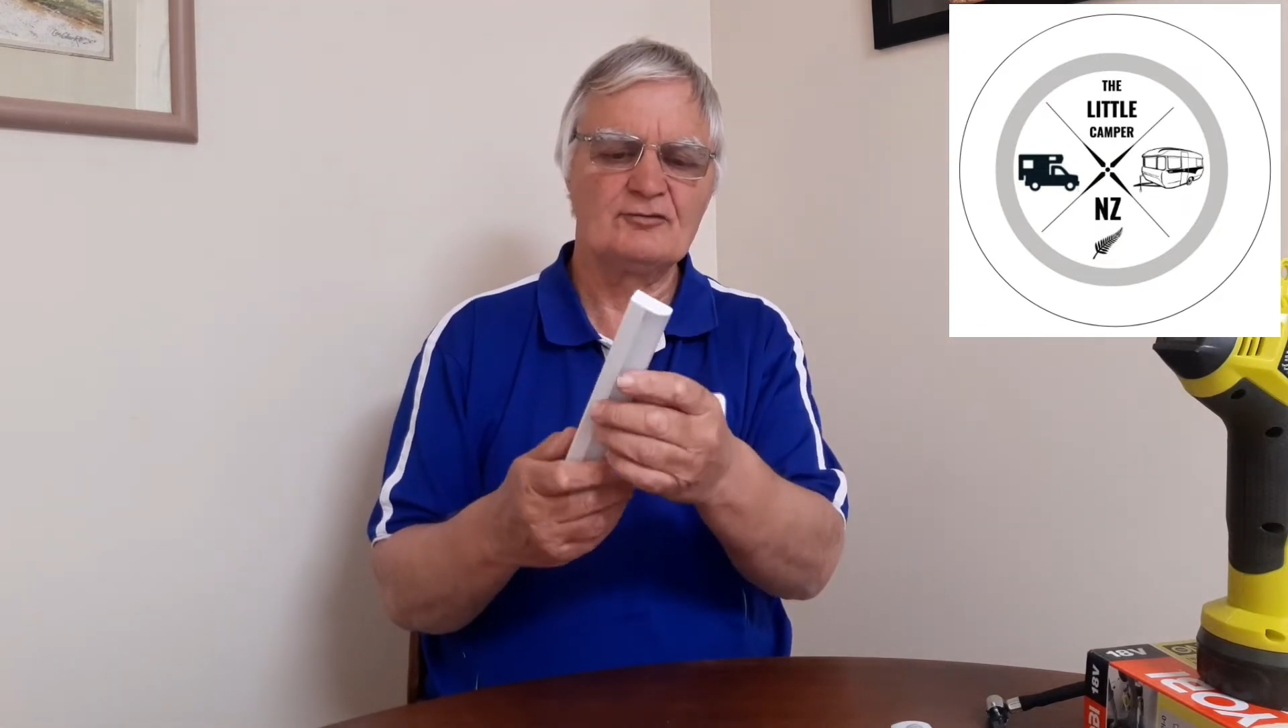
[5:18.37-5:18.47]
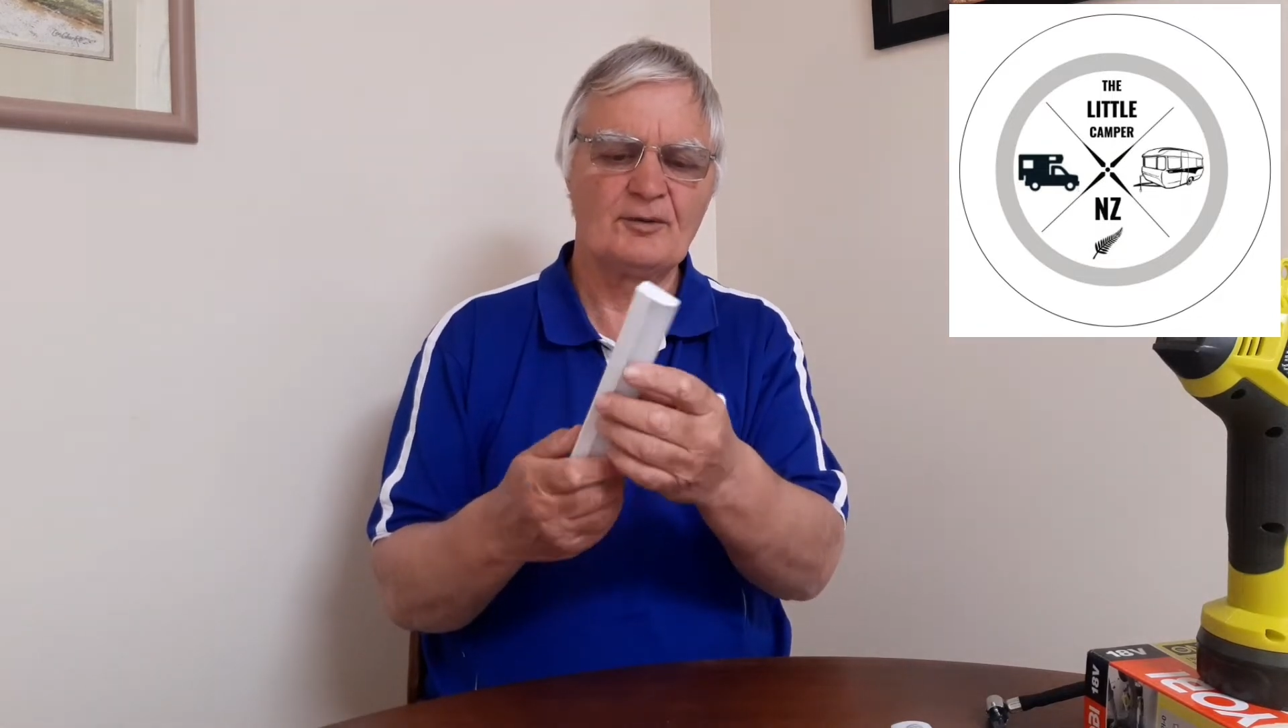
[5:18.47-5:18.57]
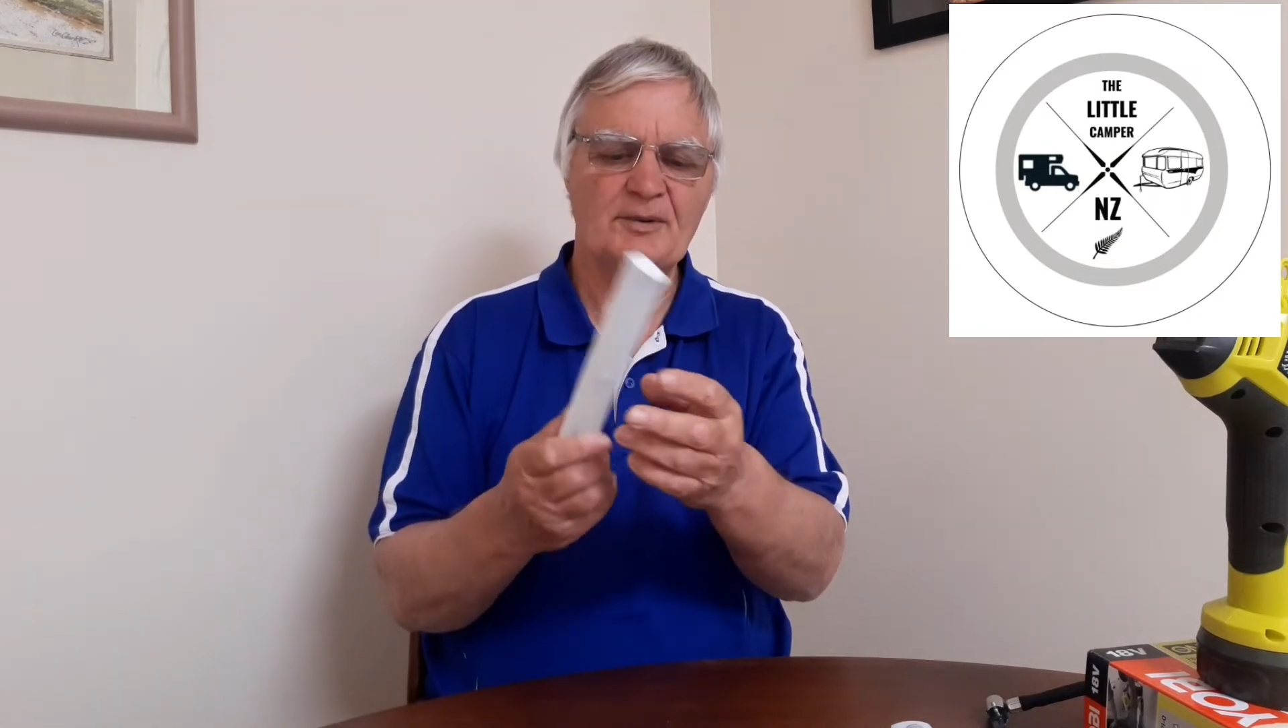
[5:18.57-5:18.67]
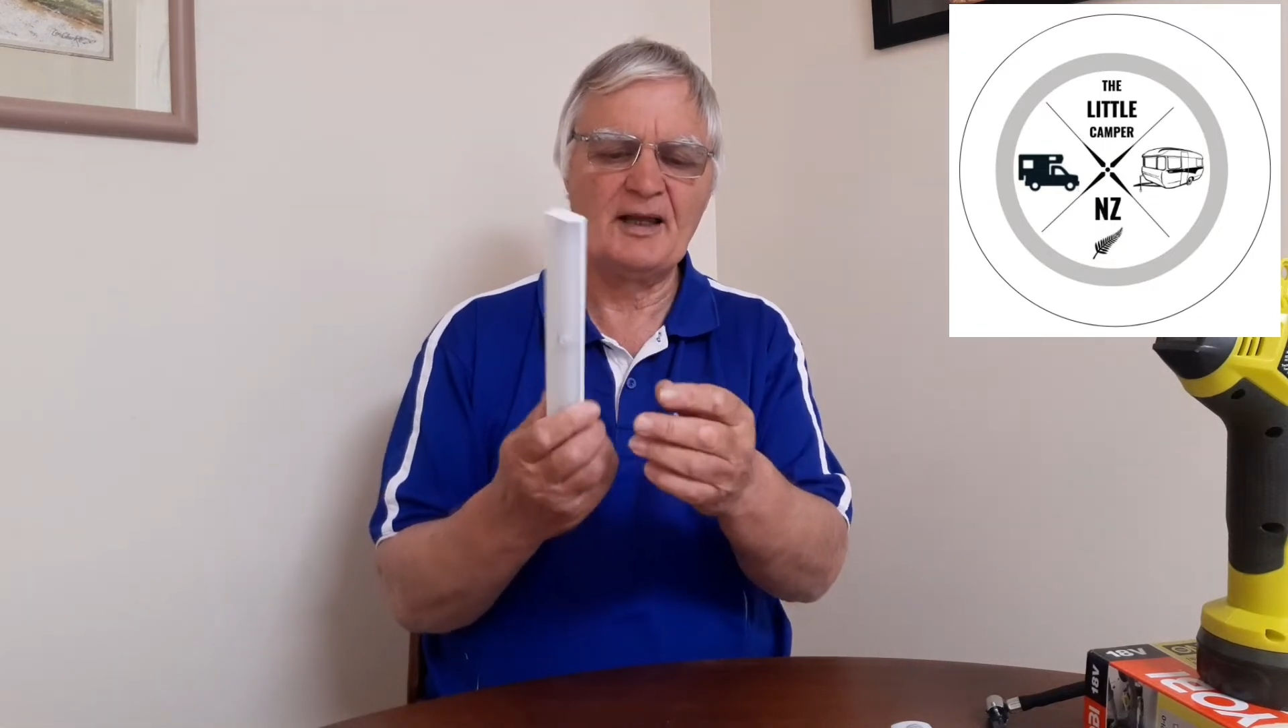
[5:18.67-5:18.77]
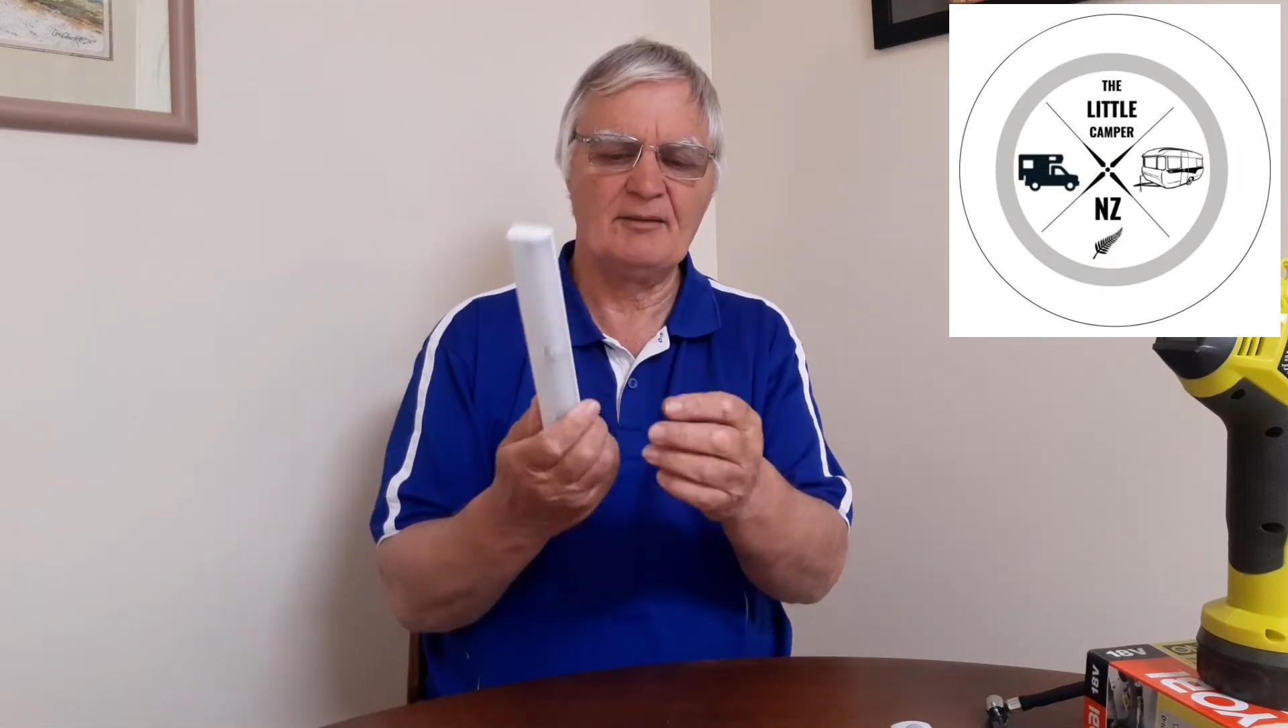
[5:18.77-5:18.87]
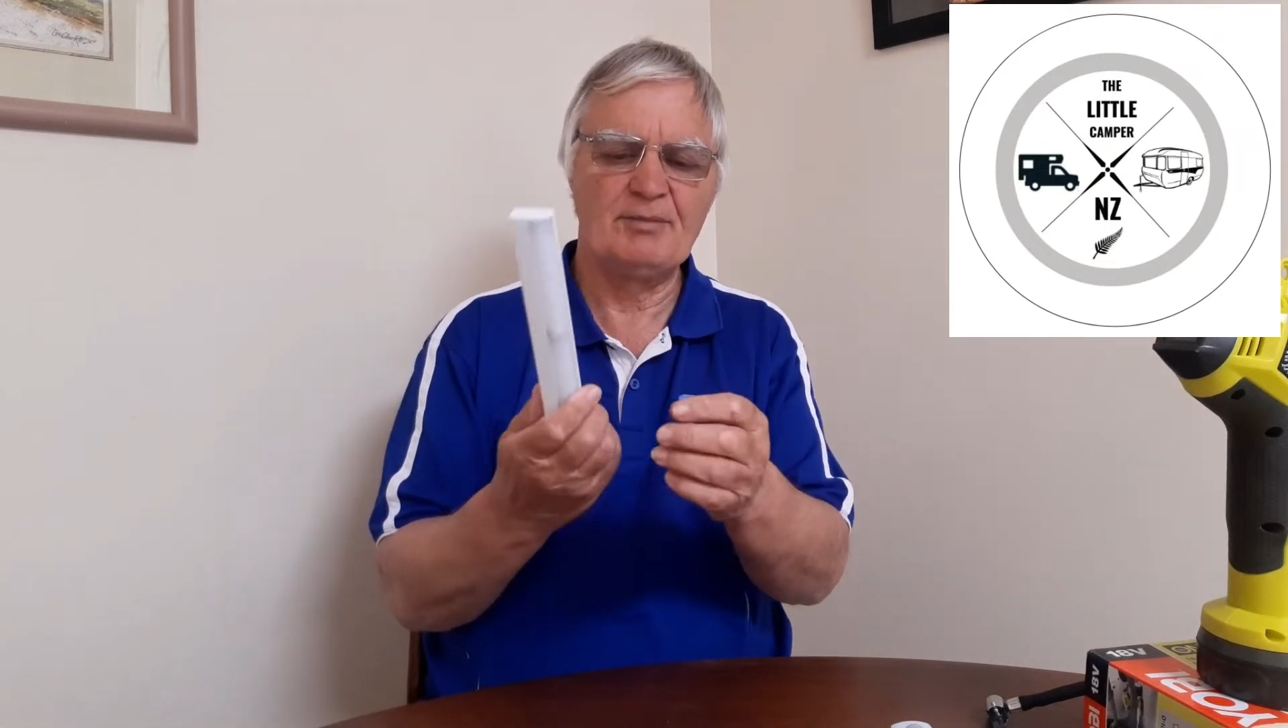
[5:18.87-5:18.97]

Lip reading: AAA